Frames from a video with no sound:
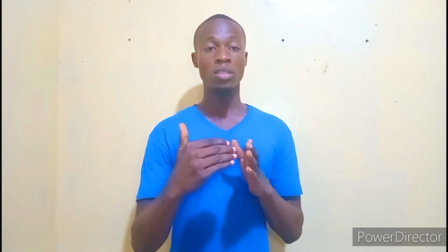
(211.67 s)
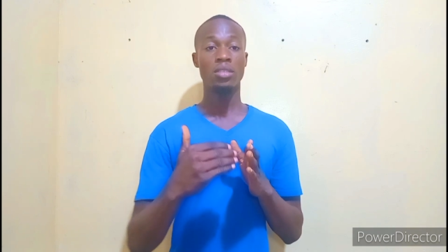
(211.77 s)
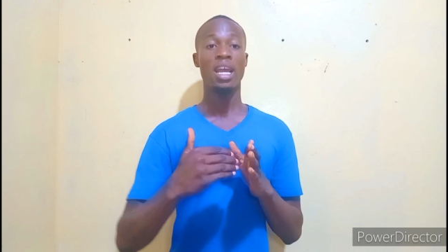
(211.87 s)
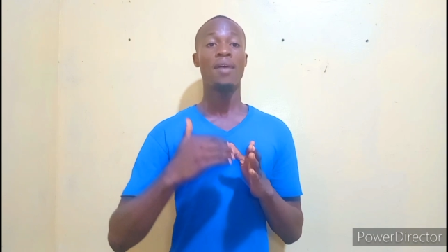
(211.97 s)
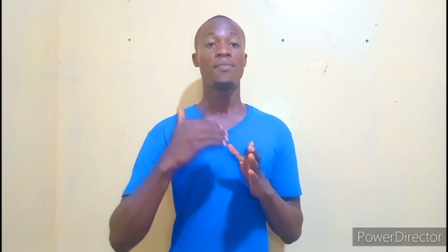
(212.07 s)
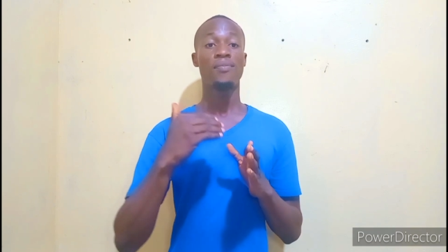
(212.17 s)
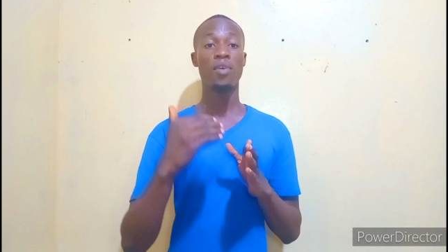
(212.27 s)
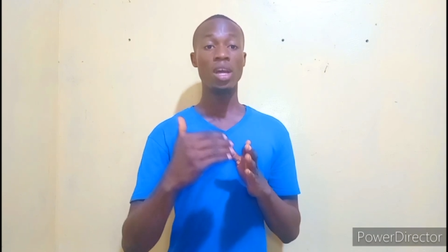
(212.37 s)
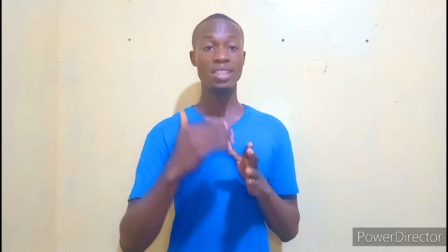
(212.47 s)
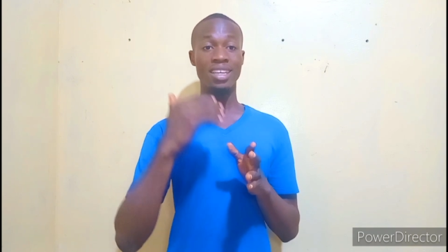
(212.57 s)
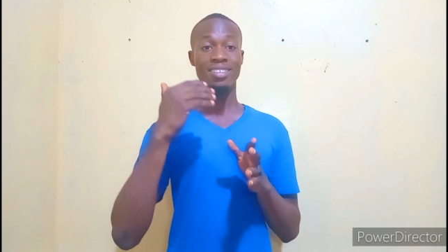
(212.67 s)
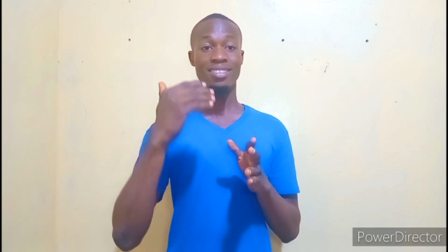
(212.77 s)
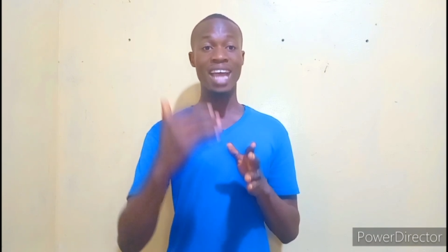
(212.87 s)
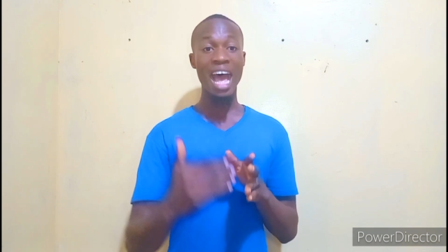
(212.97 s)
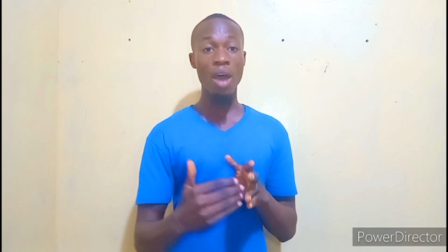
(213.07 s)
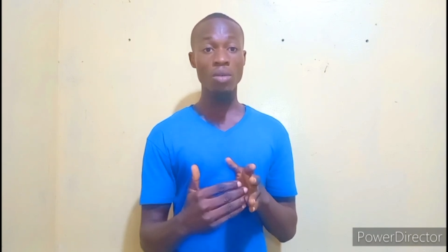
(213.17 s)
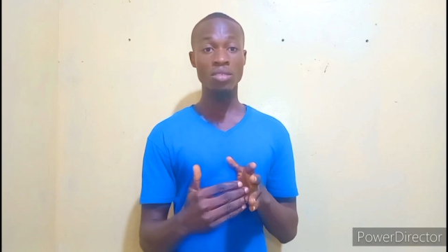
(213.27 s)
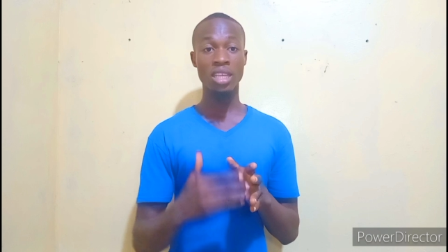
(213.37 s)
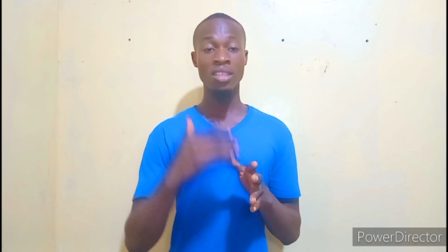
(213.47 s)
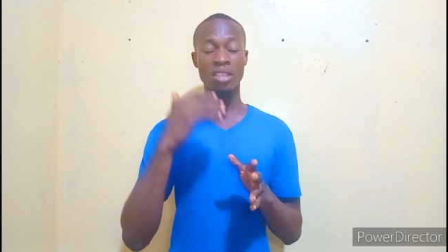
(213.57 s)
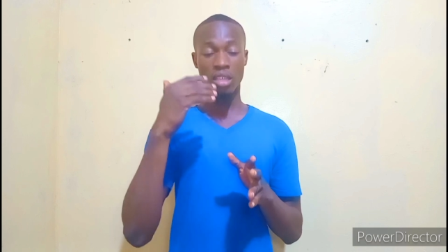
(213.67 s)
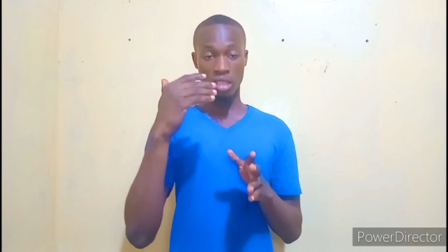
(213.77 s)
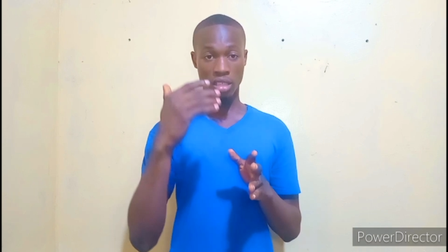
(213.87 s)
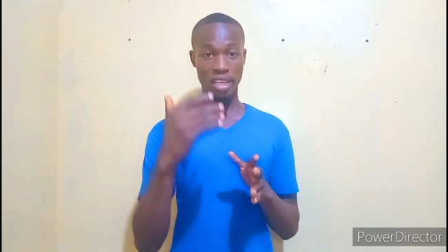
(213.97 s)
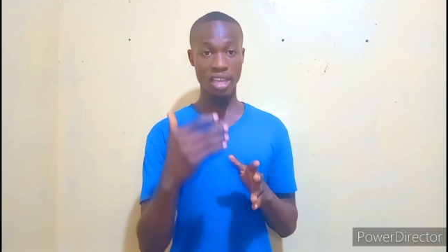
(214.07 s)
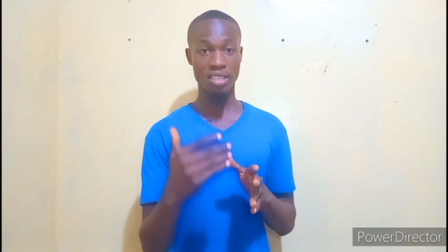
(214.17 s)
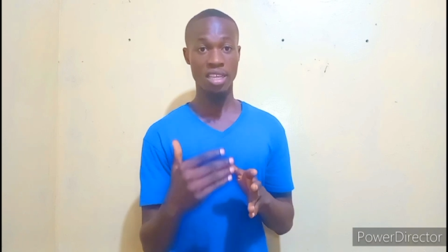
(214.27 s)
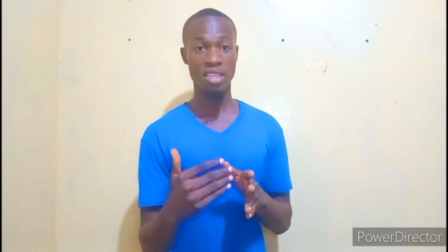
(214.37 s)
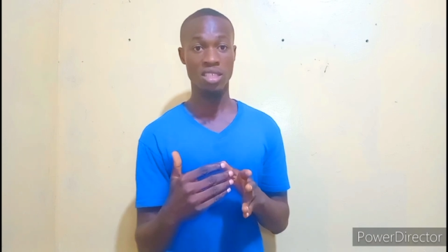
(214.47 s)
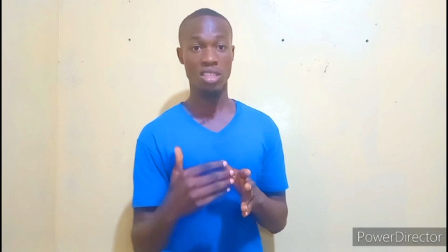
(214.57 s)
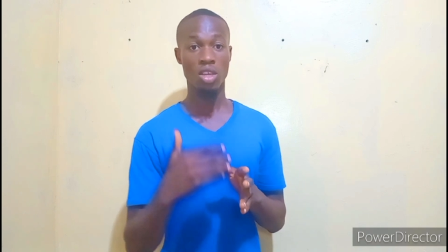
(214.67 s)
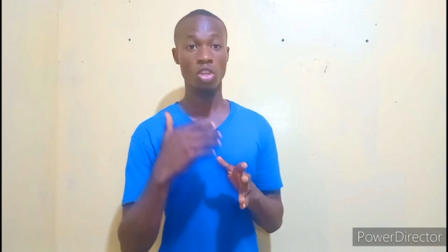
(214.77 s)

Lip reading: there are 40,000 cases,